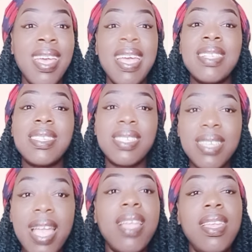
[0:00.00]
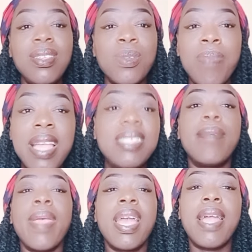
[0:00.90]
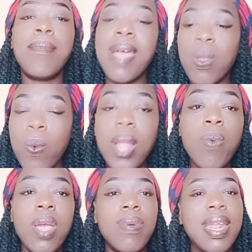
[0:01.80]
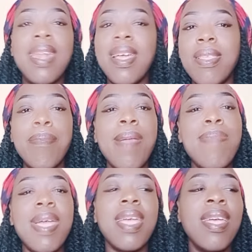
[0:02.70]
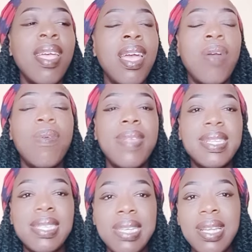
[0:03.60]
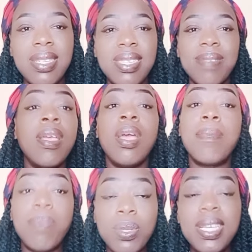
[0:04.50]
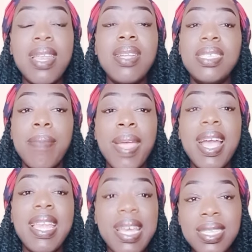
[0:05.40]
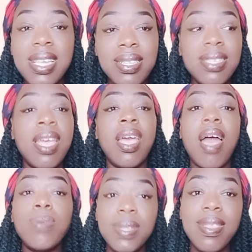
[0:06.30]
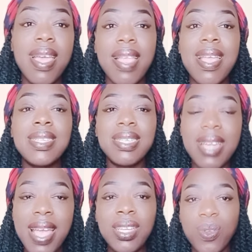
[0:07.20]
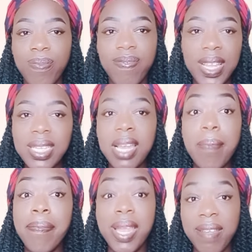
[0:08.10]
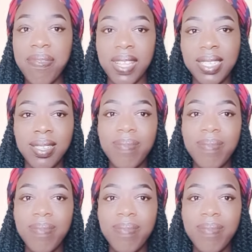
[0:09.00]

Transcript: struggling to be a Jamaican by one way or another. Maybe on the streets, butchering Jamaican accents, out there just trying to fit and benefit